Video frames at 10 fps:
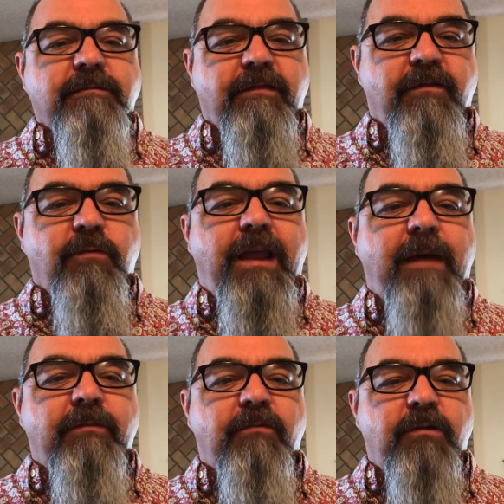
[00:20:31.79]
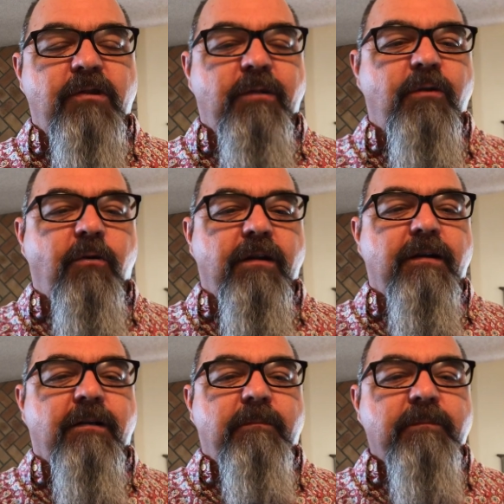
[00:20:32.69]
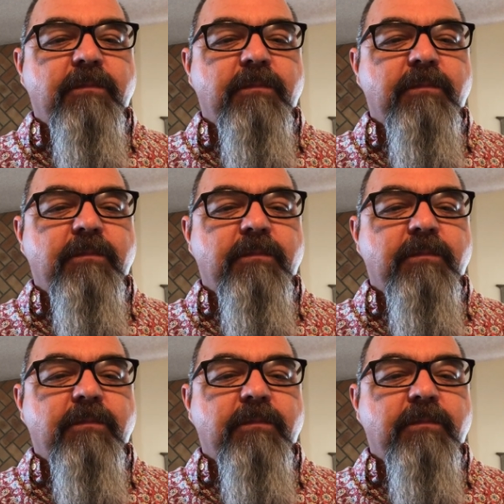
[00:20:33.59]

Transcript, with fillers: This is what happens when you record at home.